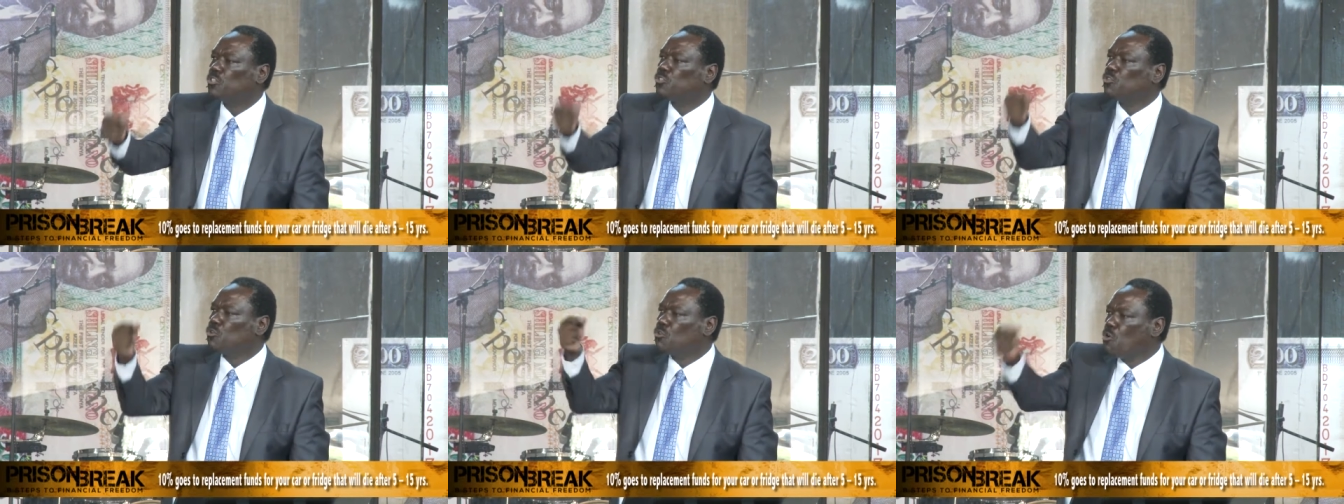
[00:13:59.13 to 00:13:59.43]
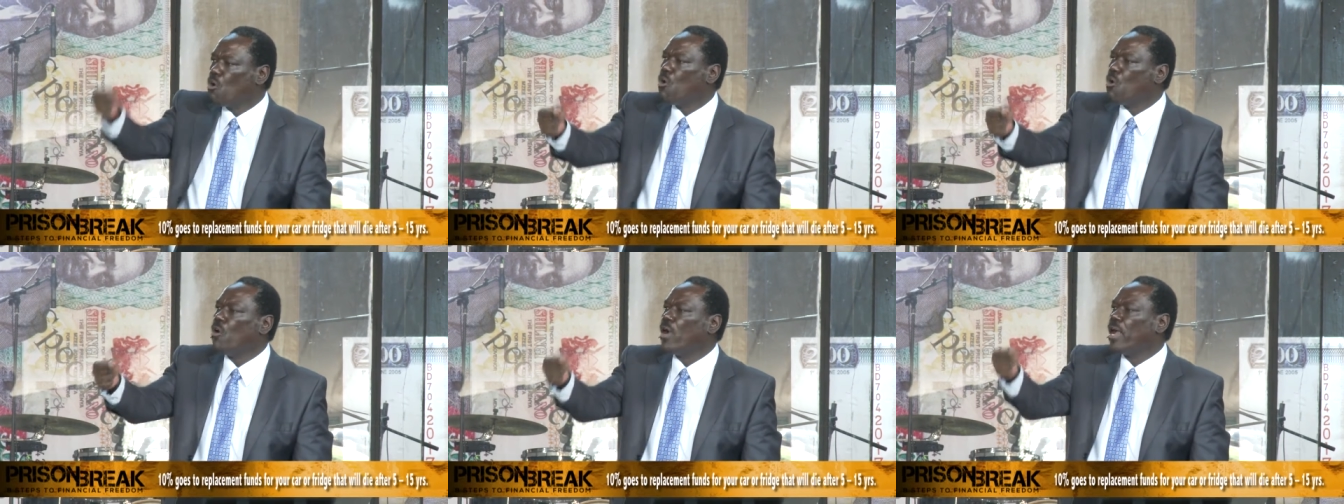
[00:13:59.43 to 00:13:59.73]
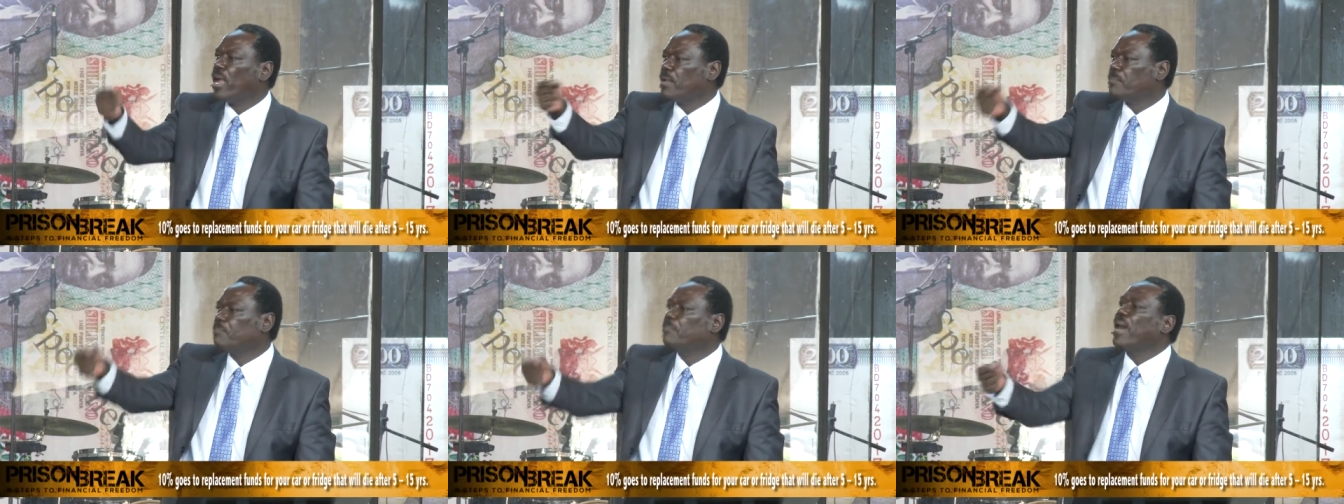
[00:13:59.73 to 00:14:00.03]
to
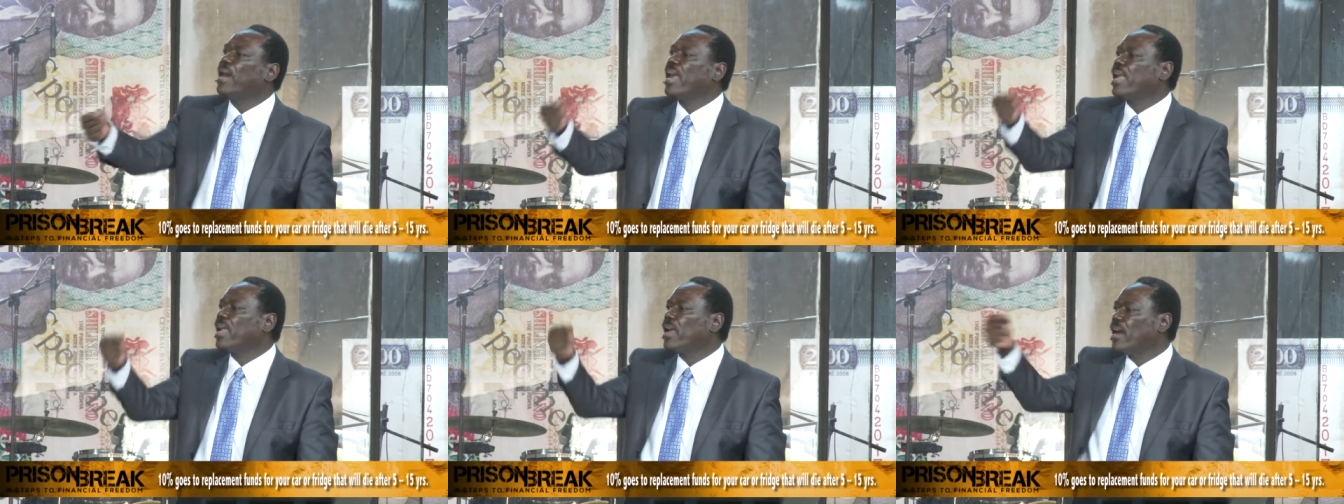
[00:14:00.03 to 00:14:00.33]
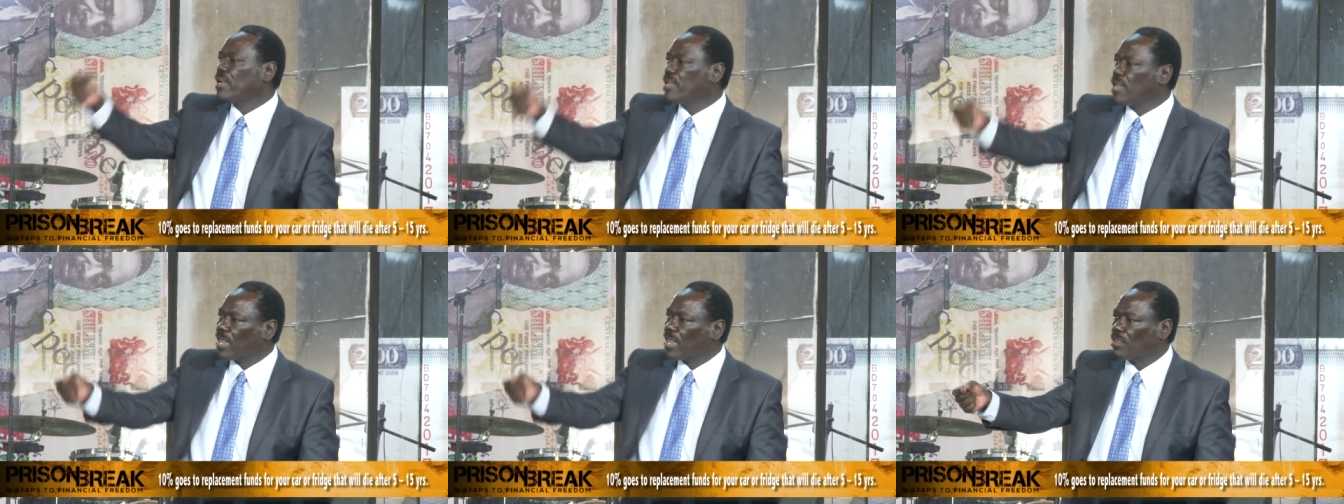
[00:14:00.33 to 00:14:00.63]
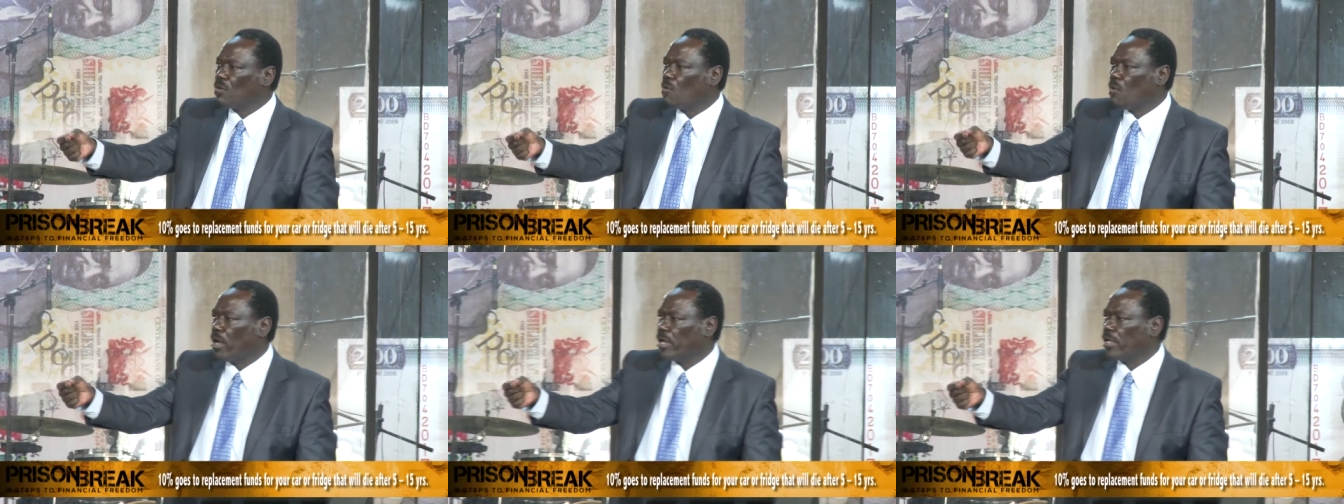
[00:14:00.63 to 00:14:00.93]
go and buy
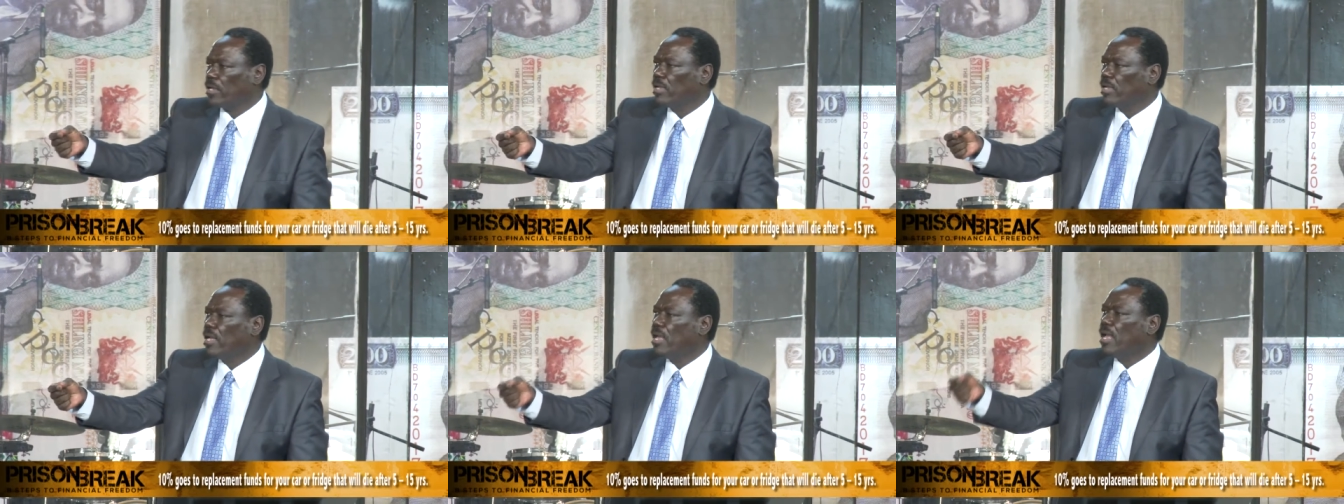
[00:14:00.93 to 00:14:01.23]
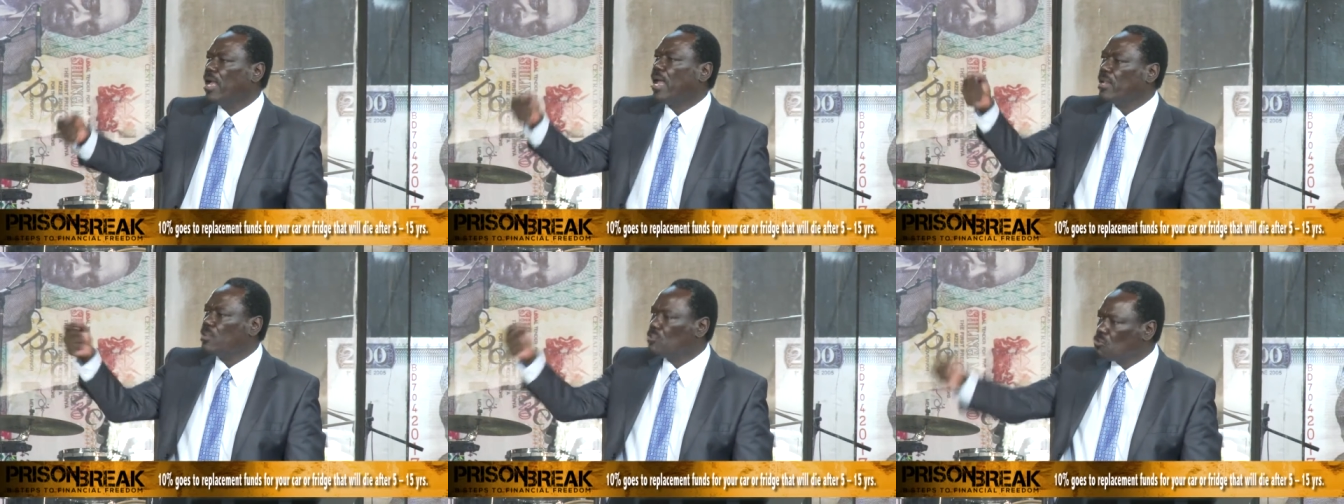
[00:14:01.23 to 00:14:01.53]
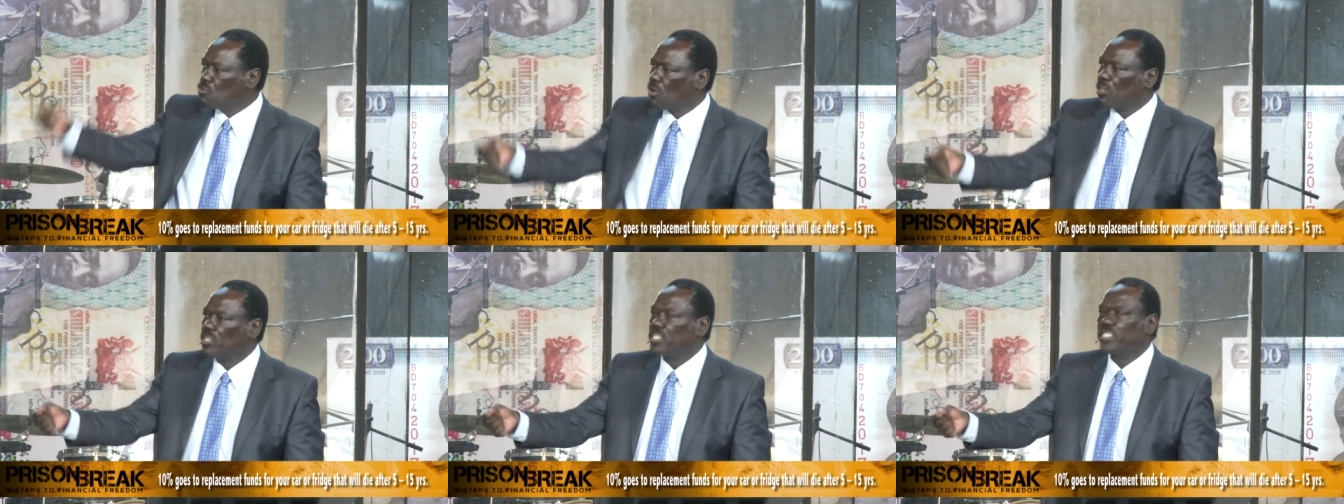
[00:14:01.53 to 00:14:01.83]
another one
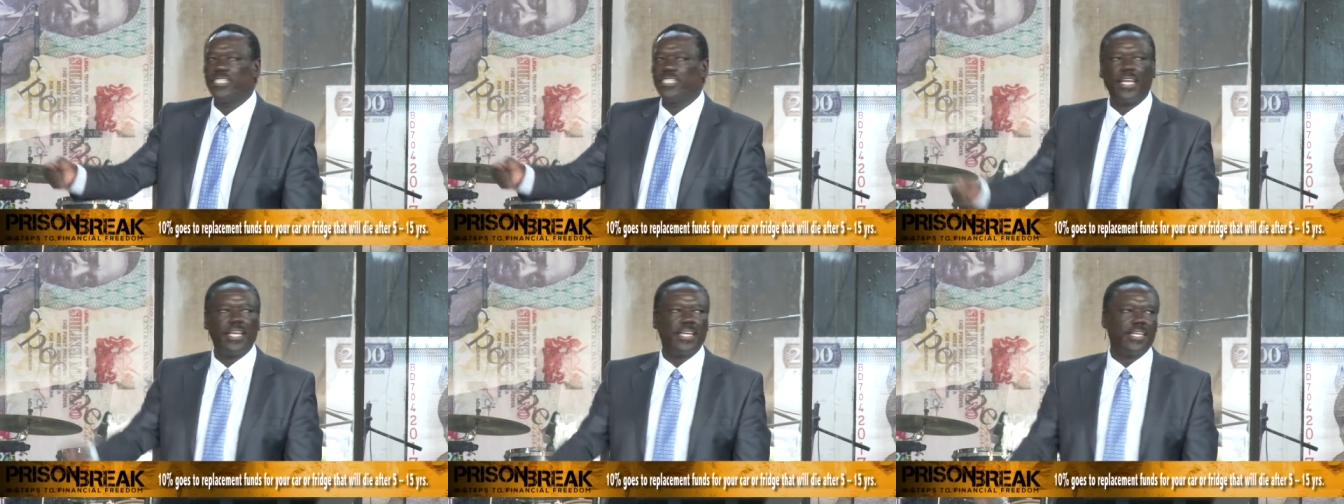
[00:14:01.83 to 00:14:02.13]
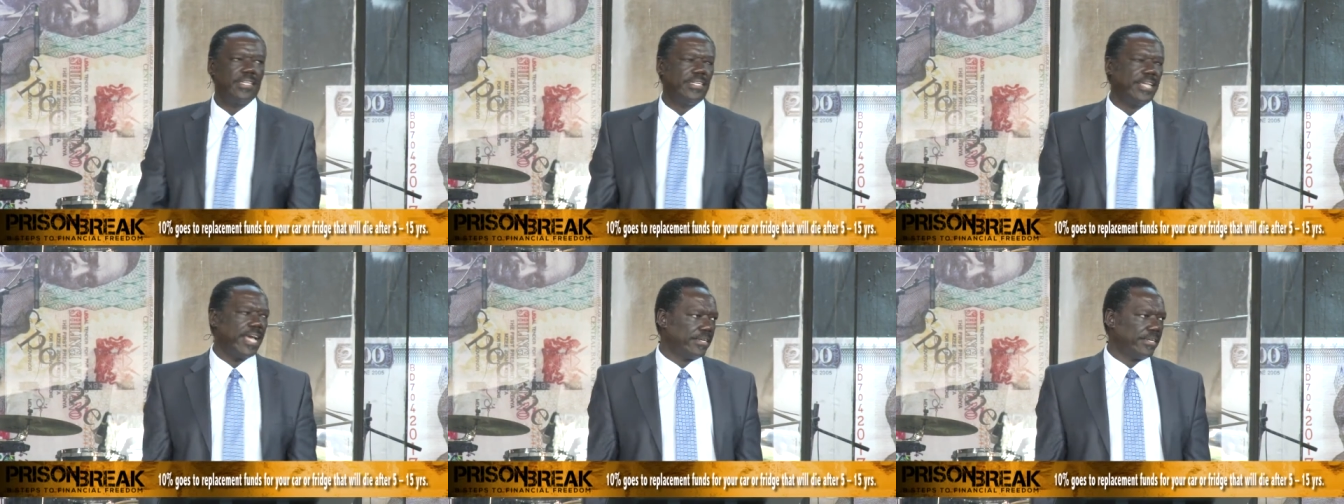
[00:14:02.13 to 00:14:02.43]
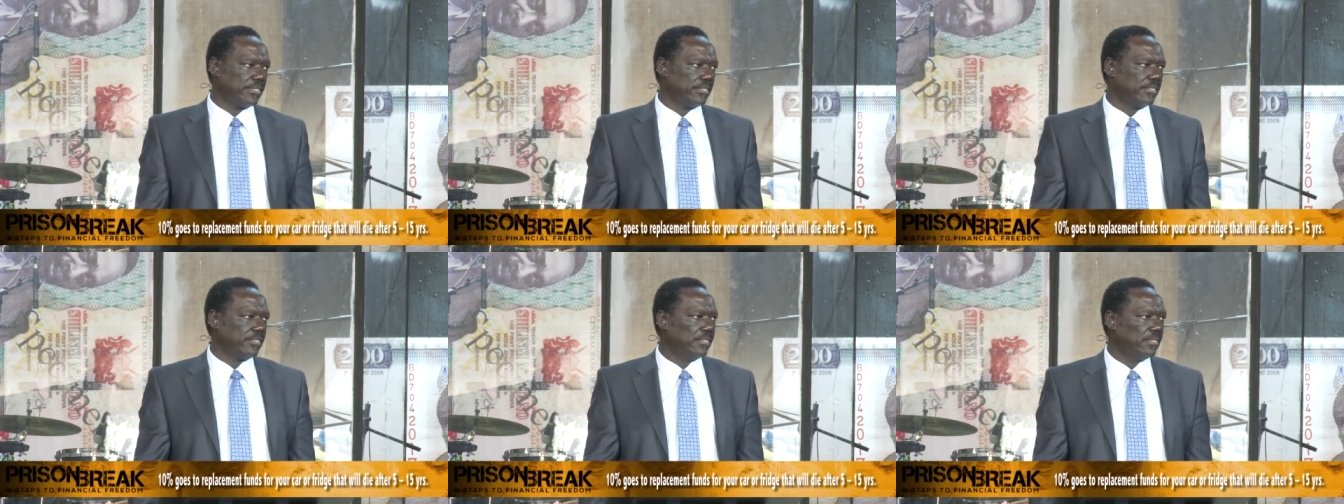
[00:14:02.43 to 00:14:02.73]
and not take
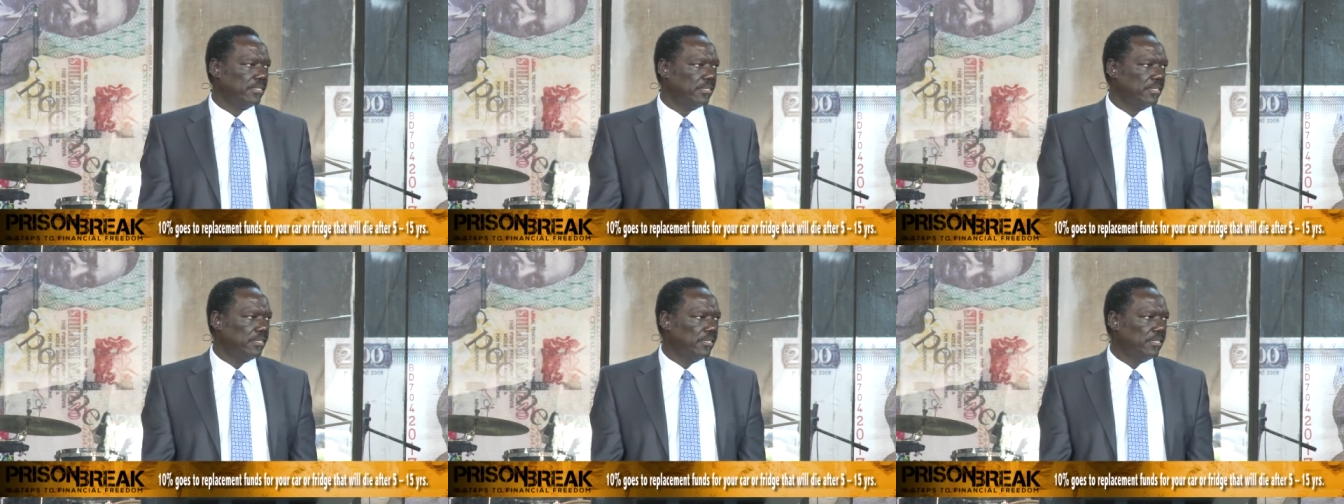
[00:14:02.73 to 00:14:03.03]
debt.